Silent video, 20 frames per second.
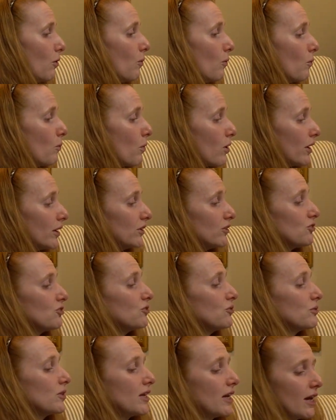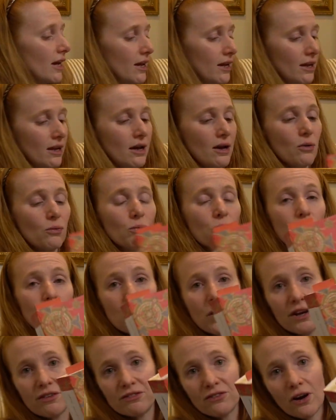want to get
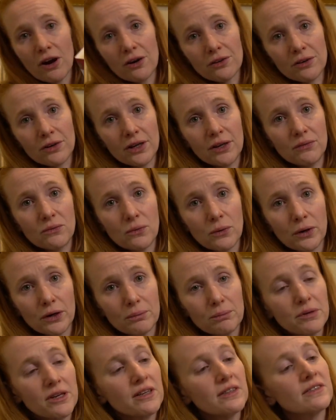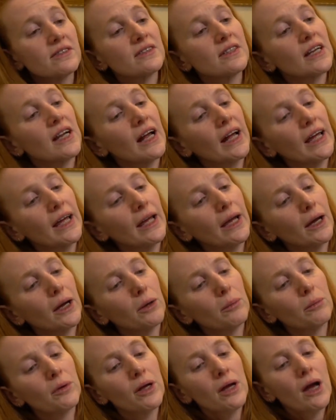way farther in War and Peace than I
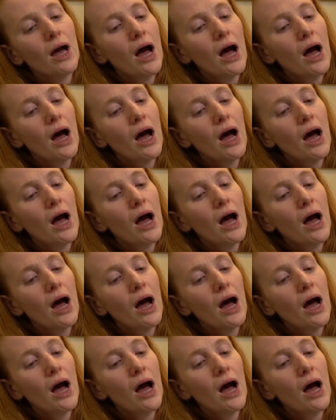am.